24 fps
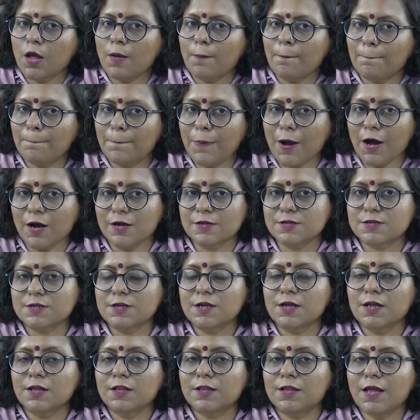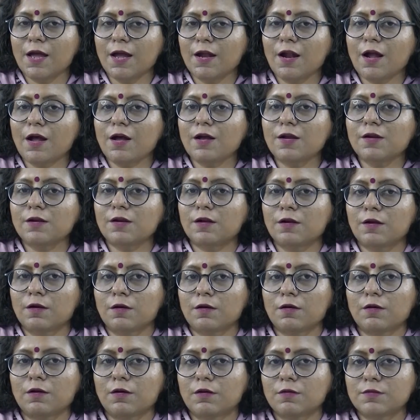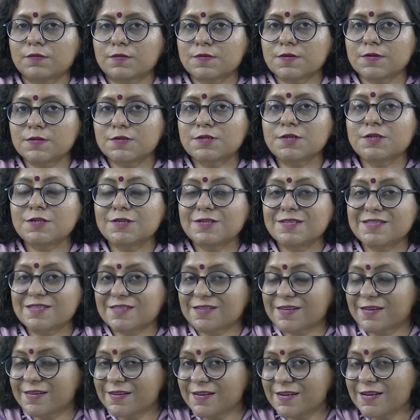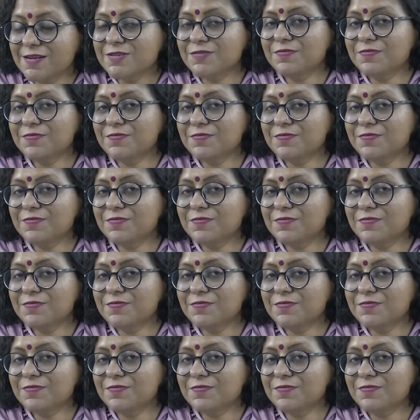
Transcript: But there are certain discrete